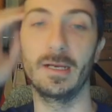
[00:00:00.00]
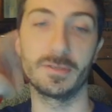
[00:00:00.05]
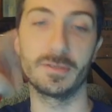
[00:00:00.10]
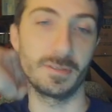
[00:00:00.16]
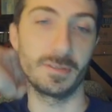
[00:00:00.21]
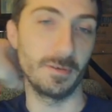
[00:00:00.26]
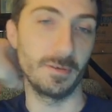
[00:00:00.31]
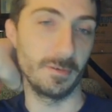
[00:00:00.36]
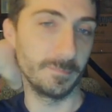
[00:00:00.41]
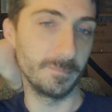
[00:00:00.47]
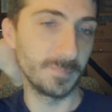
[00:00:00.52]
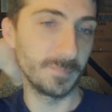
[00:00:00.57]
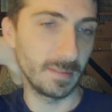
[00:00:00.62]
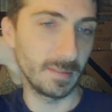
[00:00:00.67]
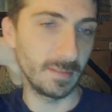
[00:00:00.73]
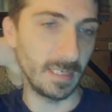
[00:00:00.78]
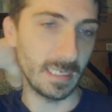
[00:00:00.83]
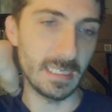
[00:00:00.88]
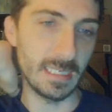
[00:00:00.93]
so
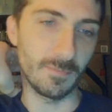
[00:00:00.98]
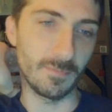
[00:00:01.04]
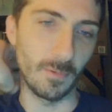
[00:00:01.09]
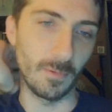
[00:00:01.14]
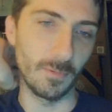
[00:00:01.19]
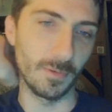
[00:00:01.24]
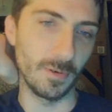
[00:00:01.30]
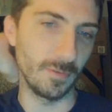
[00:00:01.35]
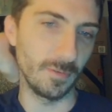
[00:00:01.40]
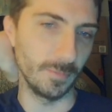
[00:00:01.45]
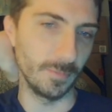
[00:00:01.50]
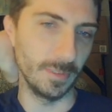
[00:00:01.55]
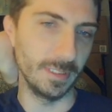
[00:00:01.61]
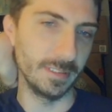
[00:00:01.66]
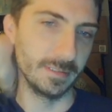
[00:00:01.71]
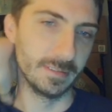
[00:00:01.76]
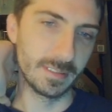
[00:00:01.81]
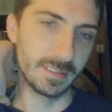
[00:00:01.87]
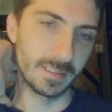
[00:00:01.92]
they keep rolling off
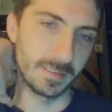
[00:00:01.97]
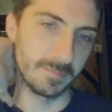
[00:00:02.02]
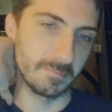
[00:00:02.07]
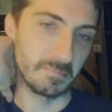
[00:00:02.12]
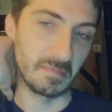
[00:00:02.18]
wins.